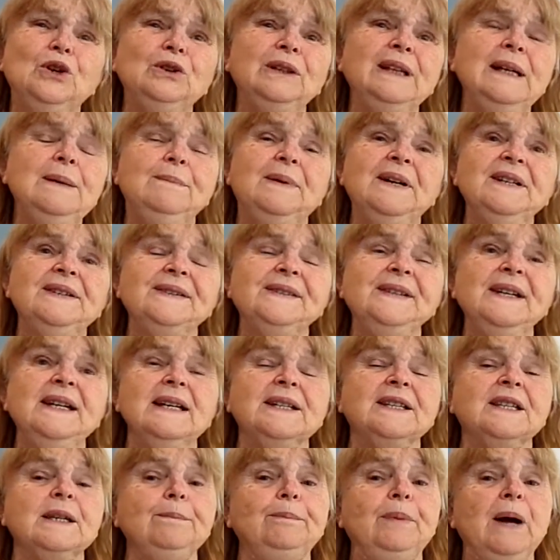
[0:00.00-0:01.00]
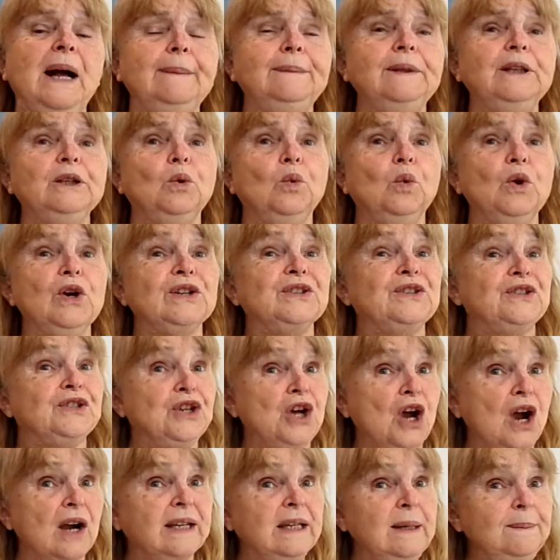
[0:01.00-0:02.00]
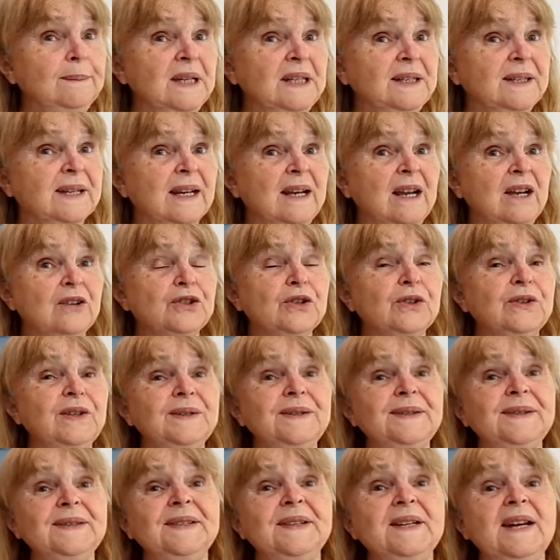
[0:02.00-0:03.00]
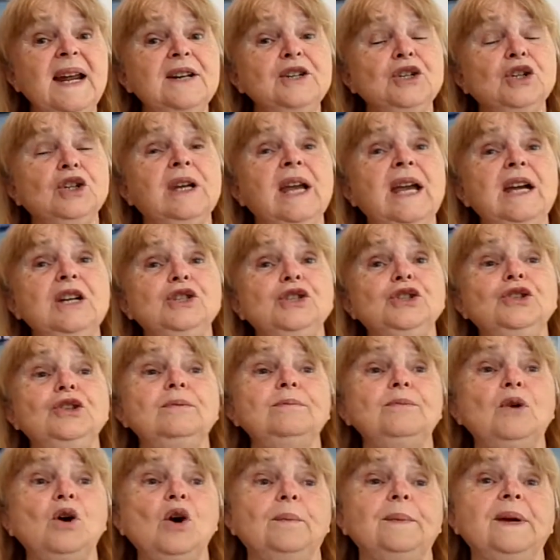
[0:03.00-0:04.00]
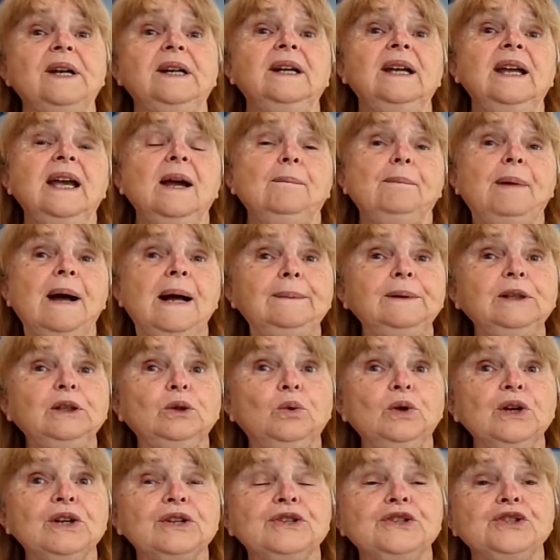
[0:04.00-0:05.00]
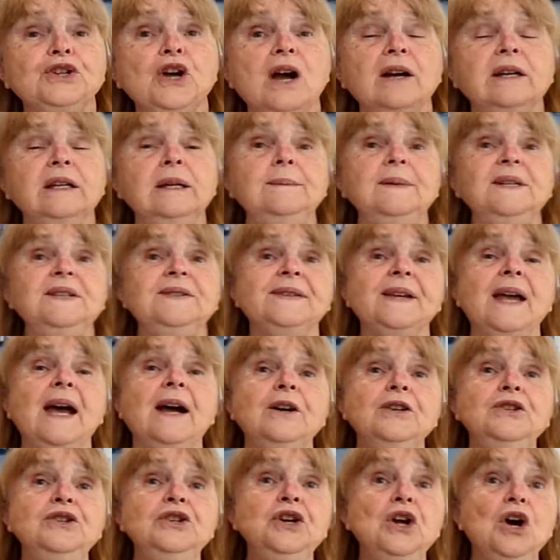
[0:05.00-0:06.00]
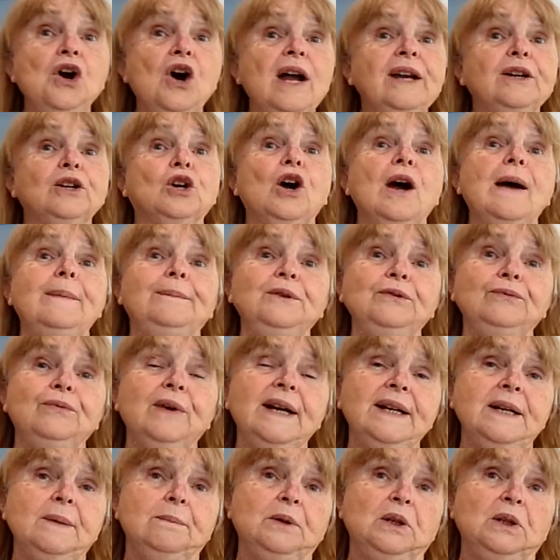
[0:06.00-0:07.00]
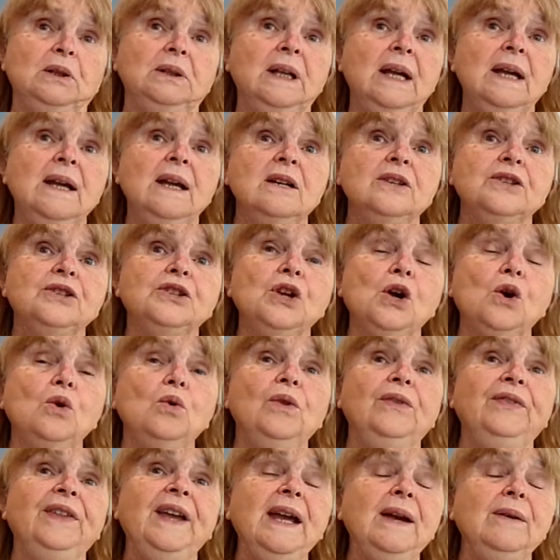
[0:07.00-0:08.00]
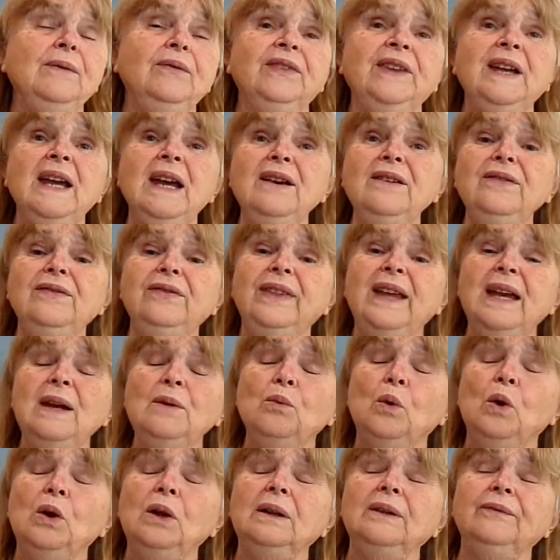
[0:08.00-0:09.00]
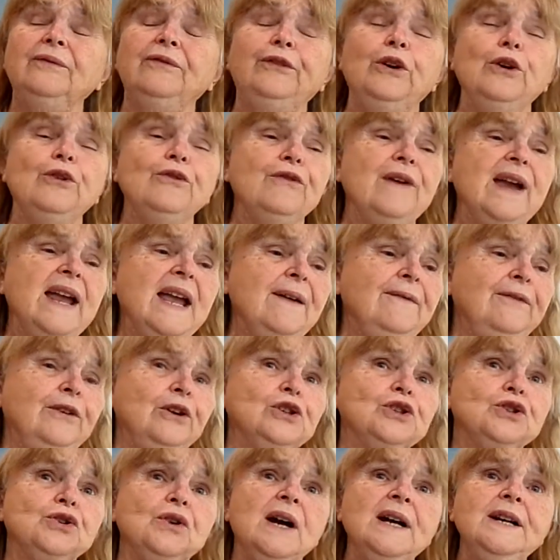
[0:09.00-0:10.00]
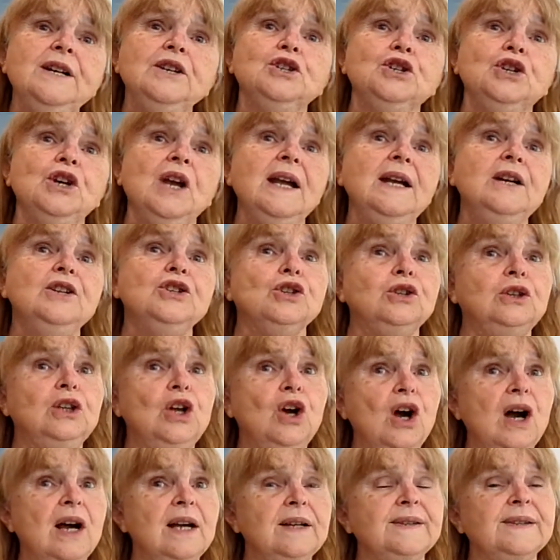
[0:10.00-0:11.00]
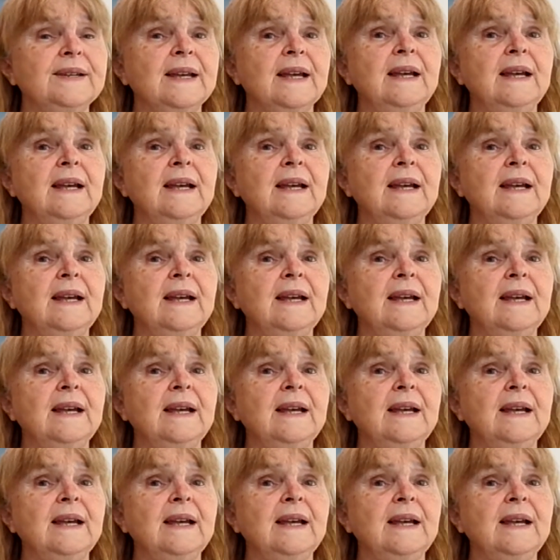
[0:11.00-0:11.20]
Absolutely, but see, it's a public works document, so this is an educational moment. Public works documents are not copyrightable. So they will forever try to change laws.